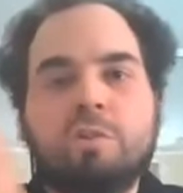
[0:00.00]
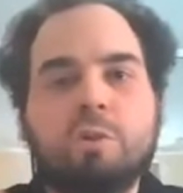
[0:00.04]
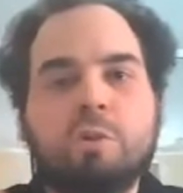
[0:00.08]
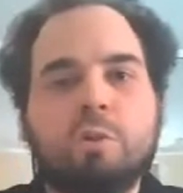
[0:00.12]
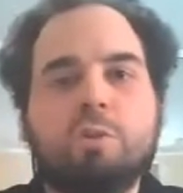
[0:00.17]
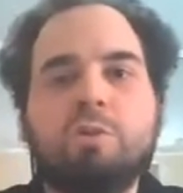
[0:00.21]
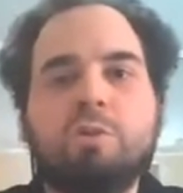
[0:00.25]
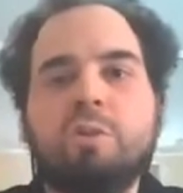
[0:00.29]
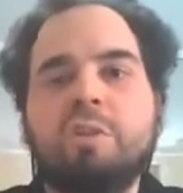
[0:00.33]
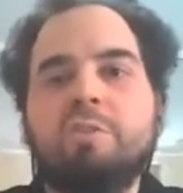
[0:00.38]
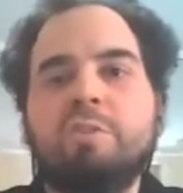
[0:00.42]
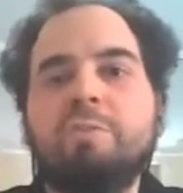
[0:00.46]
go
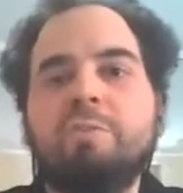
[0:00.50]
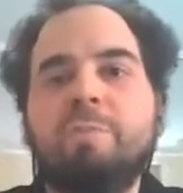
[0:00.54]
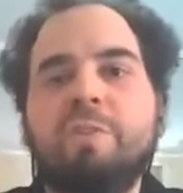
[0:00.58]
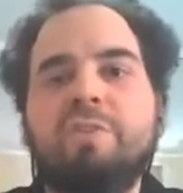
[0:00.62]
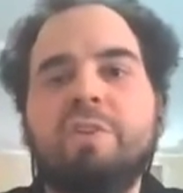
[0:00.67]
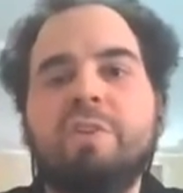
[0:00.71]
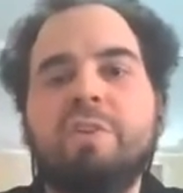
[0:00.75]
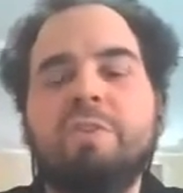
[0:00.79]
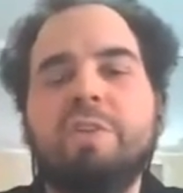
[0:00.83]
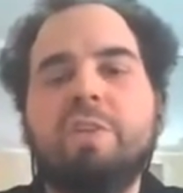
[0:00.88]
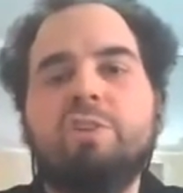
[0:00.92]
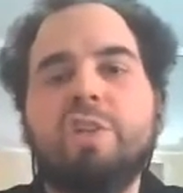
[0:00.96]
to the
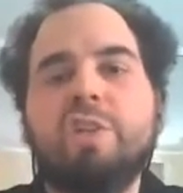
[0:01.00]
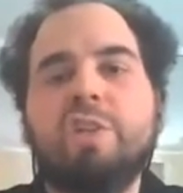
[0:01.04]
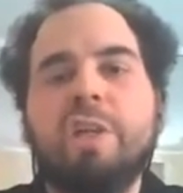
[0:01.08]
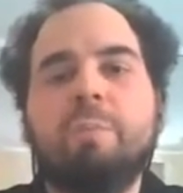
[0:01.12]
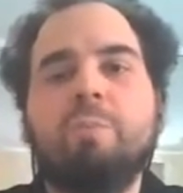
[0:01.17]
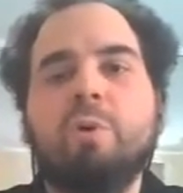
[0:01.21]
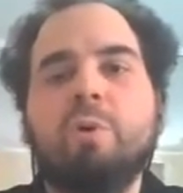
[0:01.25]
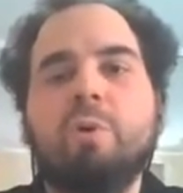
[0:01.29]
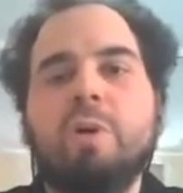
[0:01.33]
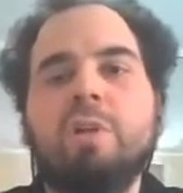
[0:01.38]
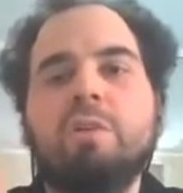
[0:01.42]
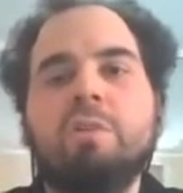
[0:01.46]
specific
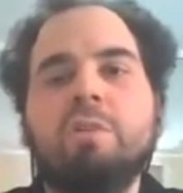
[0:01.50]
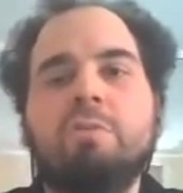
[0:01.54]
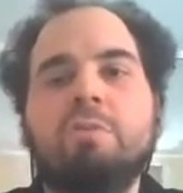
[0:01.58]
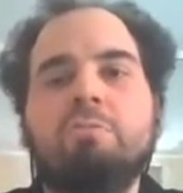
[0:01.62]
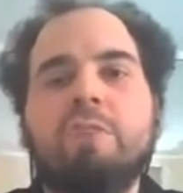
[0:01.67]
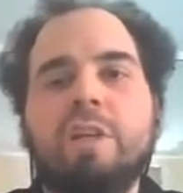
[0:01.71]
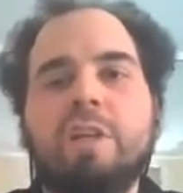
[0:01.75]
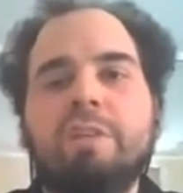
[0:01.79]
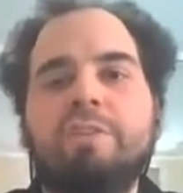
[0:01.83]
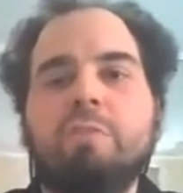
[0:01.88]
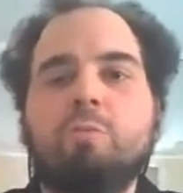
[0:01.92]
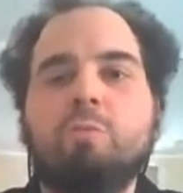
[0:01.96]
checkpoint,
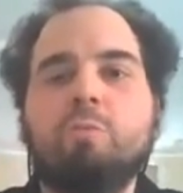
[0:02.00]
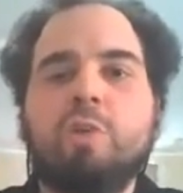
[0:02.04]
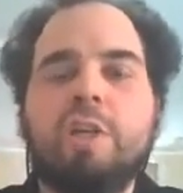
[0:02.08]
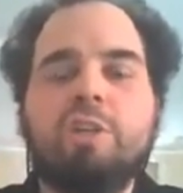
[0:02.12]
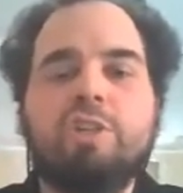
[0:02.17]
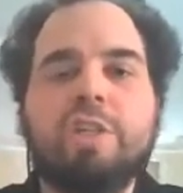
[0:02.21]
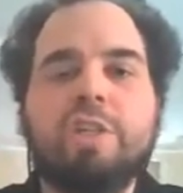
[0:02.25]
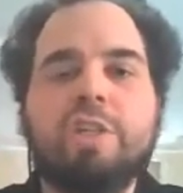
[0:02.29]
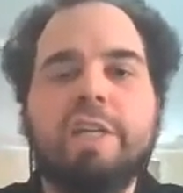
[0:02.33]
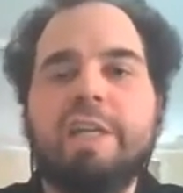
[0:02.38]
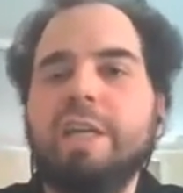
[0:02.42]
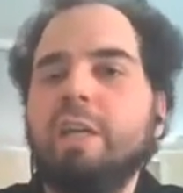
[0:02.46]
run the
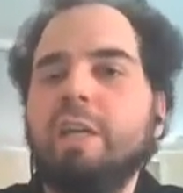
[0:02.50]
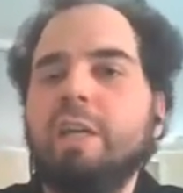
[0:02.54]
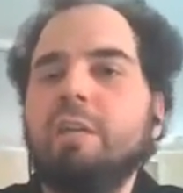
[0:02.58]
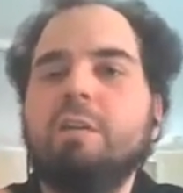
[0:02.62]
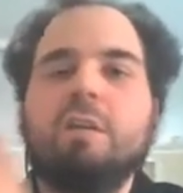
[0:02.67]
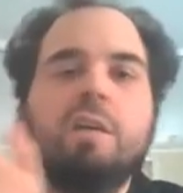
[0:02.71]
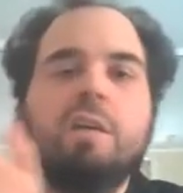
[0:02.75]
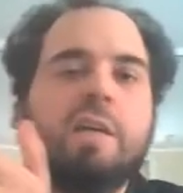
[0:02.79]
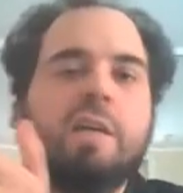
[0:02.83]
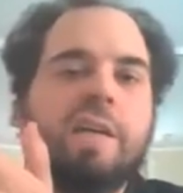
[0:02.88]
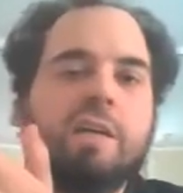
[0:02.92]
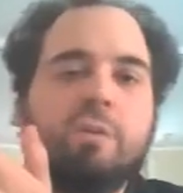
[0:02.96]
simulation
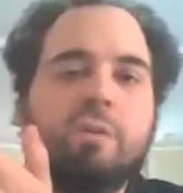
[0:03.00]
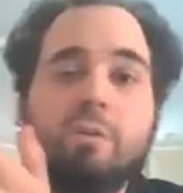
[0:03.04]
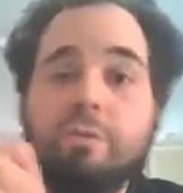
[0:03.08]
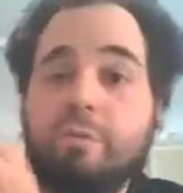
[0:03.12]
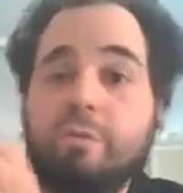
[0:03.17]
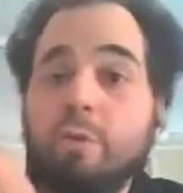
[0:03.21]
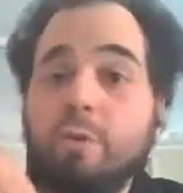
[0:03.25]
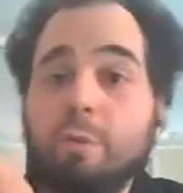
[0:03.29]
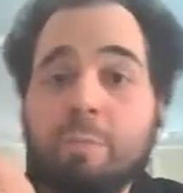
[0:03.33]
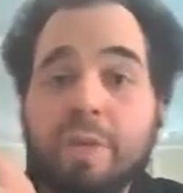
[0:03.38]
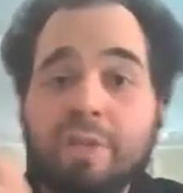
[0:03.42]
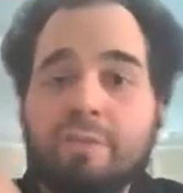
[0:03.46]
again, I don't know,
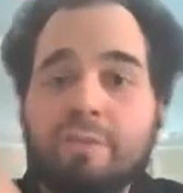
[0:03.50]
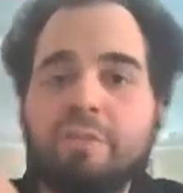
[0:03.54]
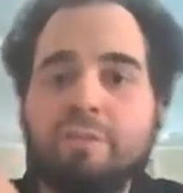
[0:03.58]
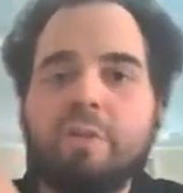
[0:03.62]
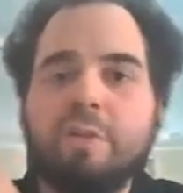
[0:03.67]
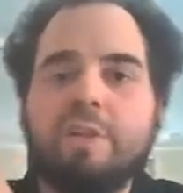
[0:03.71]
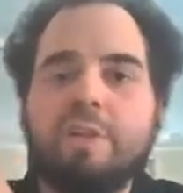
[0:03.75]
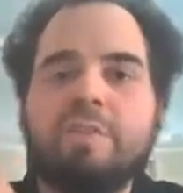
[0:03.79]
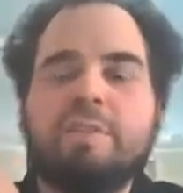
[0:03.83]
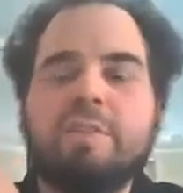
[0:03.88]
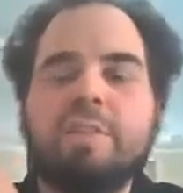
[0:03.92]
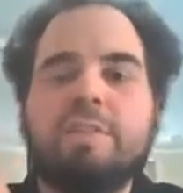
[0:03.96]
for a month,
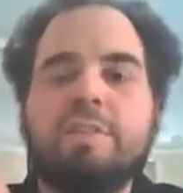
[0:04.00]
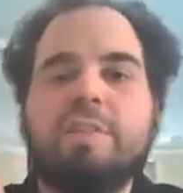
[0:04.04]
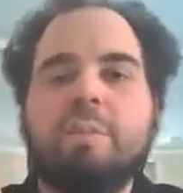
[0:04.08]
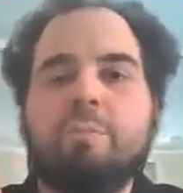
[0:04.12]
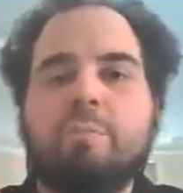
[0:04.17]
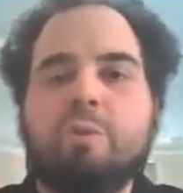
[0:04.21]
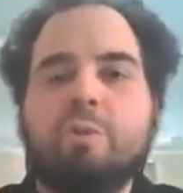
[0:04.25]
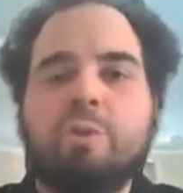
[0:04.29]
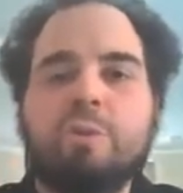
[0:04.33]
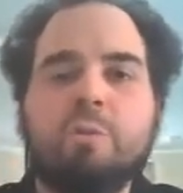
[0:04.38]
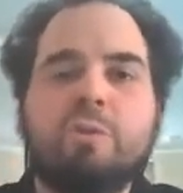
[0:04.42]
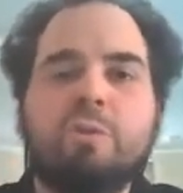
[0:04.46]
for instance,
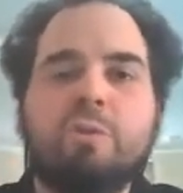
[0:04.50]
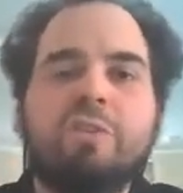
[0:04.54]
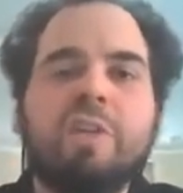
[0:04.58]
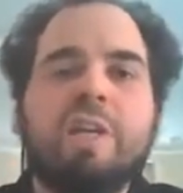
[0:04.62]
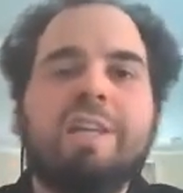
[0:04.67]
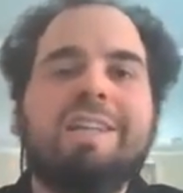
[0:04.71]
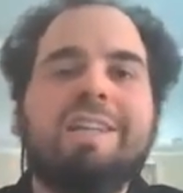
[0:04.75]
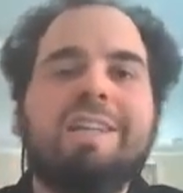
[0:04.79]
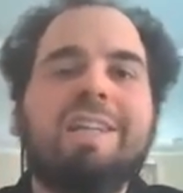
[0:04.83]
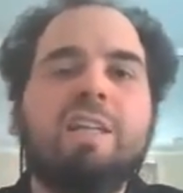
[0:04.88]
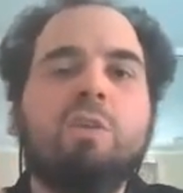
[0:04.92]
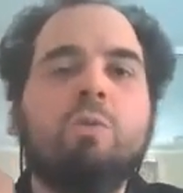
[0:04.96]
and produce
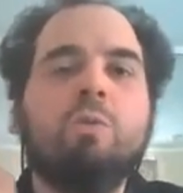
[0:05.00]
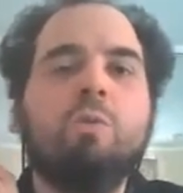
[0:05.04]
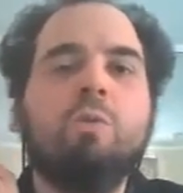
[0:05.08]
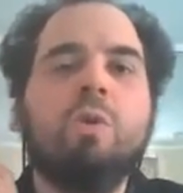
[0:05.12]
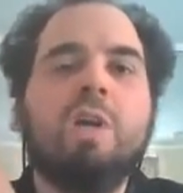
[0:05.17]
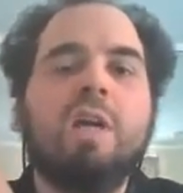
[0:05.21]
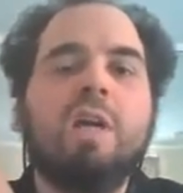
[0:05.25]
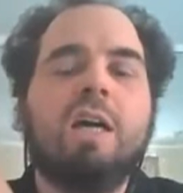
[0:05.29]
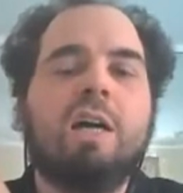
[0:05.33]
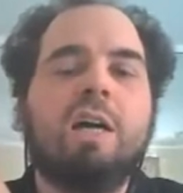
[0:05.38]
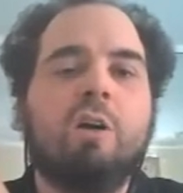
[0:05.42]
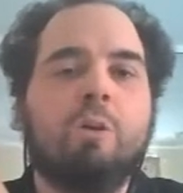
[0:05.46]
the
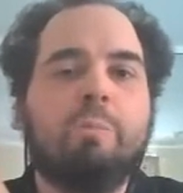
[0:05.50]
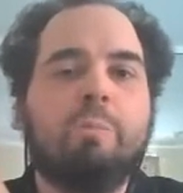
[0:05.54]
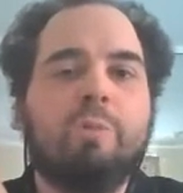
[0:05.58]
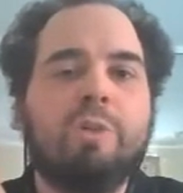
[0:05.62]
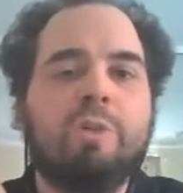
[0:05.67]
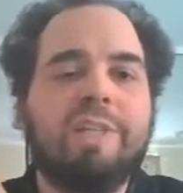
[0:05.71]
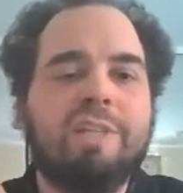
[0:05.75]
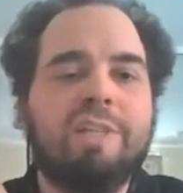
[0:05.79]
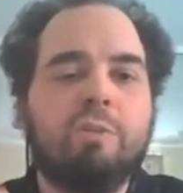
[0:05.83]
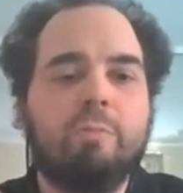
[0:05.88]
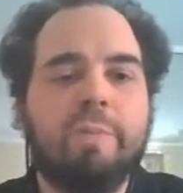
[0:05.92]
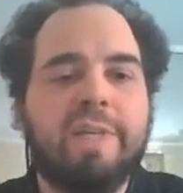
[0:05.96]
new
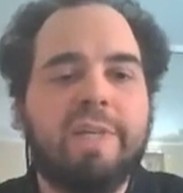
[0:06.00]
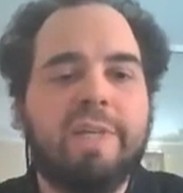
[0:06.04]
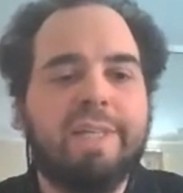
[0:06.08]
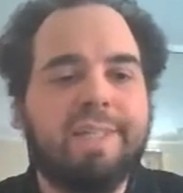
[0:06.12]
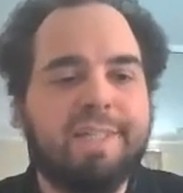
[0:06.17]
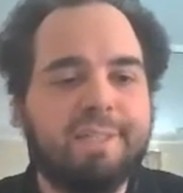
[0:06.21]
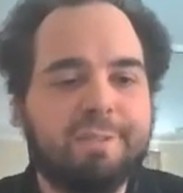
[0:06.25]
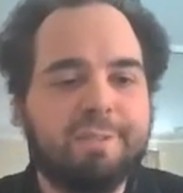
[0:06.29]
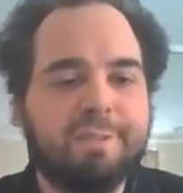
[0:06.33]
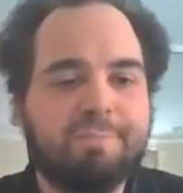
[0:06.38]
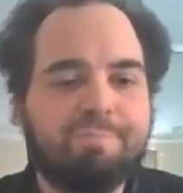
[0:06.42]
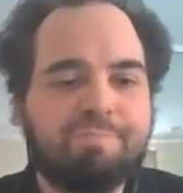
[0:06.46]
output that you may
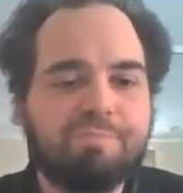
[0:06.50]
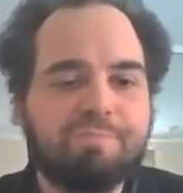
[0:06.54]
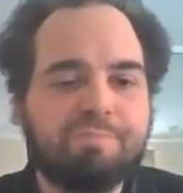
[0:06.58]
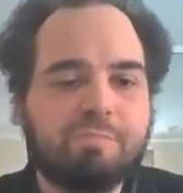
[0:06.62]
need.